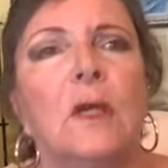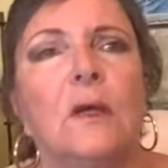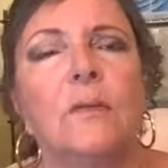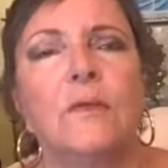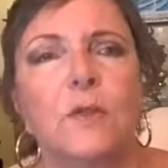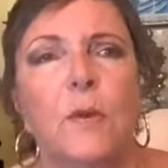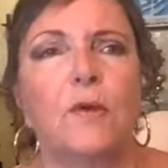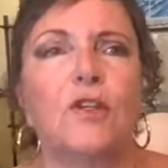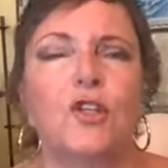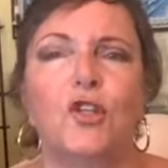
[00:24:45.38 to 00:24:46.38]

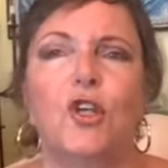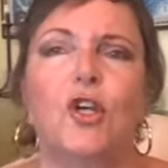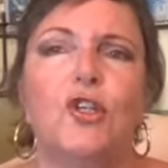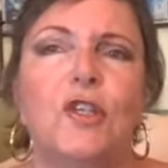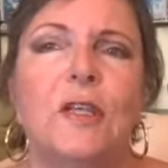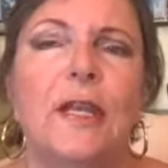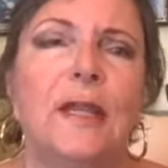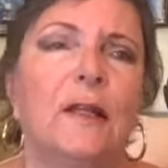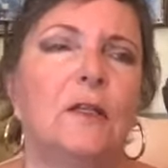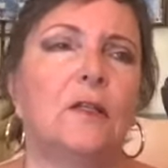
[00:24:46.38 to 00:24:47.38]
spiritualist churches in
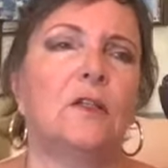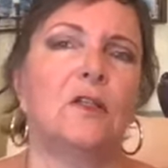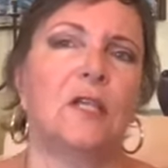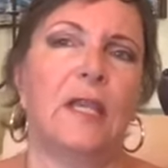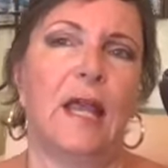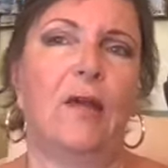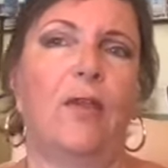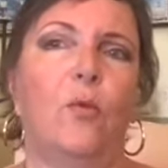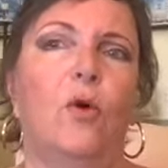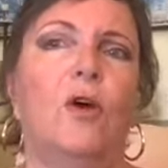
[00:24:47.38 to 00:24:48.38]
England to see how they
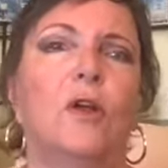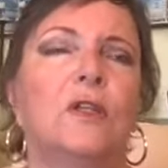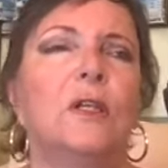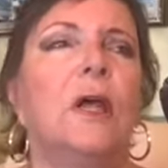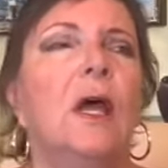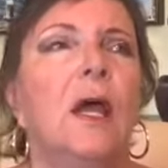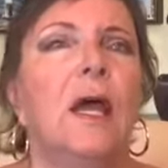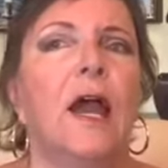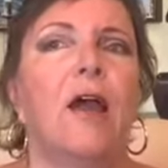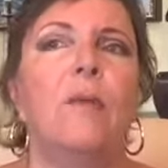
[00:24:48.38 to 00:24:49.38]
worked, and
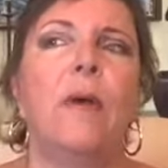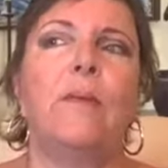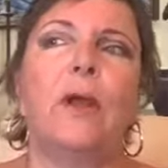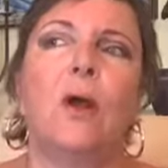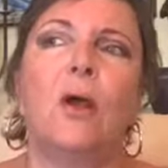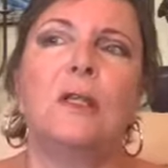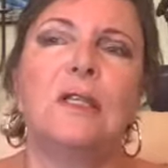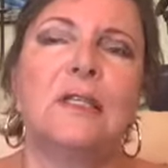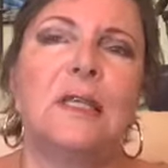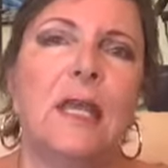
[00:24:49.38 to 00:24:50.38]
I remember going to
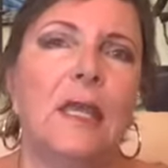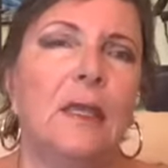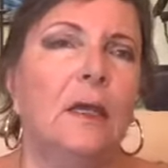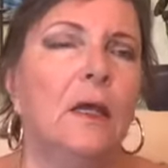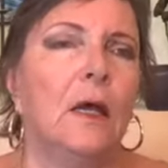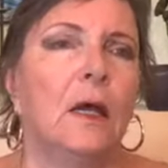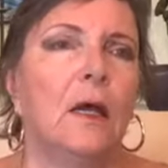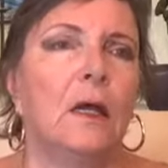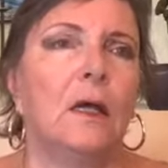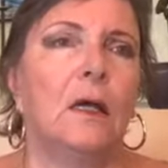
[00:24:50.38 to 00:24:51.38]
see
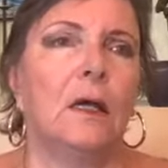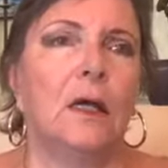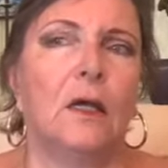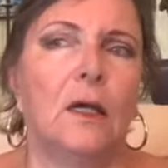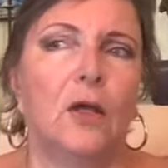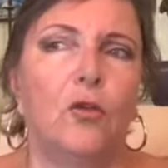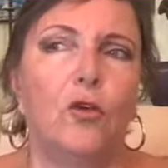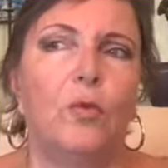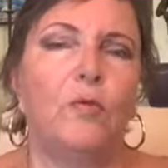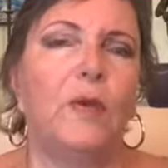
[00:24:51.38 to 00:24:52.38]
a
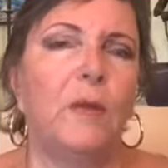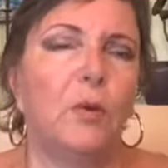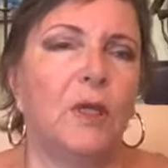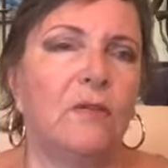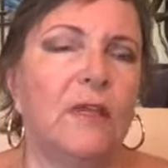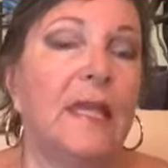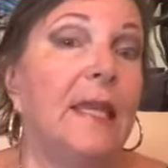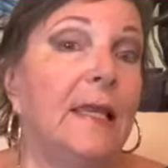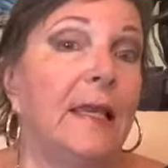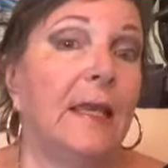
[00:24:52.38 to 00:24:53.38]
group of people giving
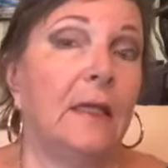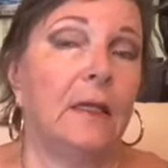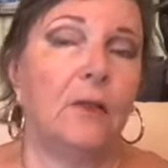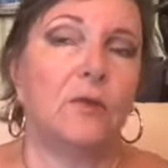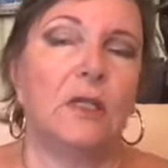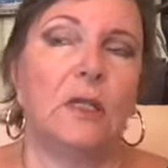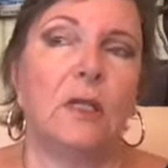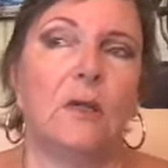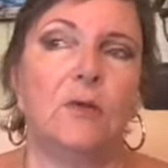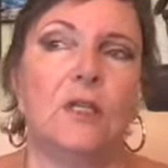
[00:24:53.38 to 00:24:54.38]
healing. It was
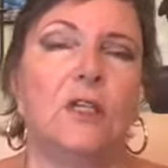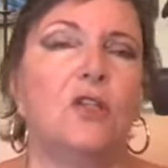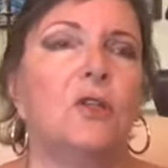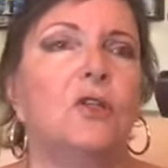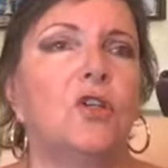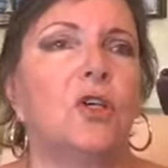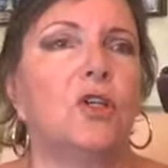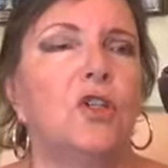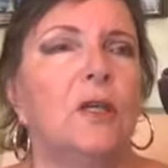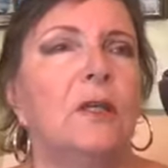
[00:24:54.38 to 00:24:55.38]
in a
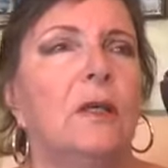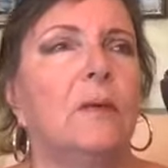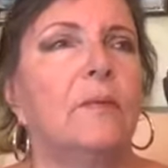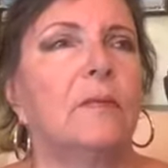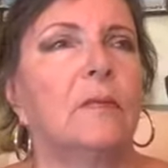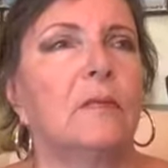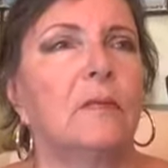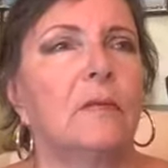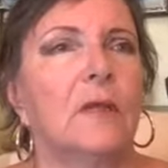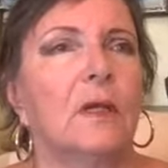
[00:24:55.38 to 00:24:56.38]
church in
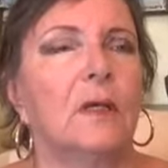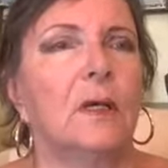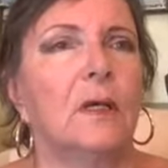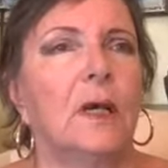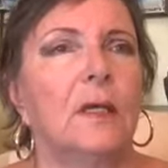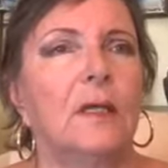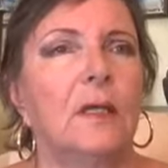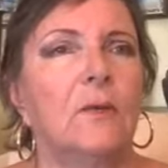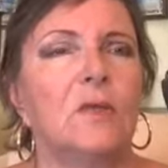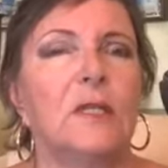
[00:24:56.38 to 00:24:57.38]
I think
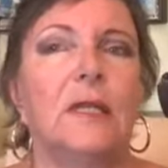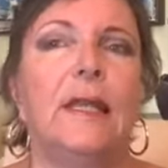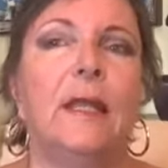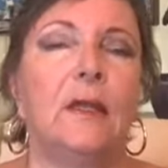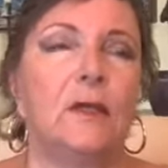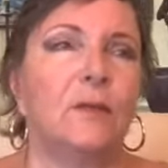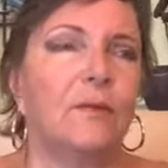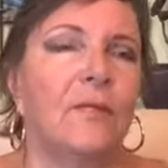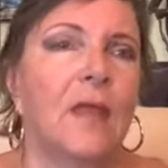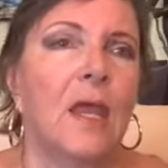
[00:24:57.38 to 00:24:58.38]
it was in Lincoln,
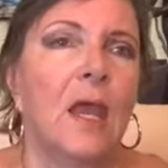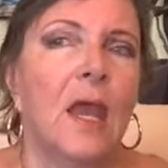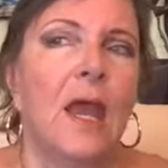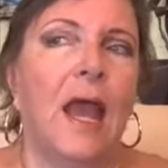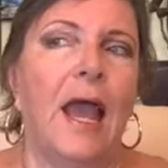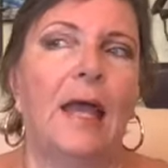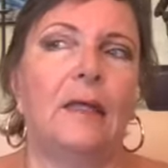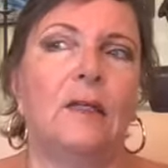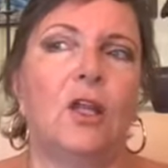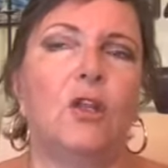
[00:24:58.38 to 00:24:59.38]

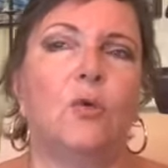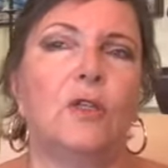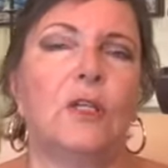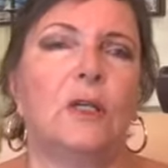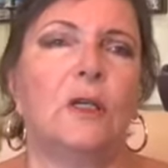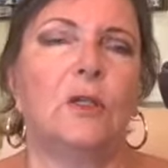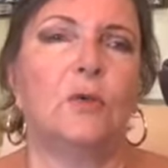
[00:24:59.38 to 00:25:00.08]
And there was a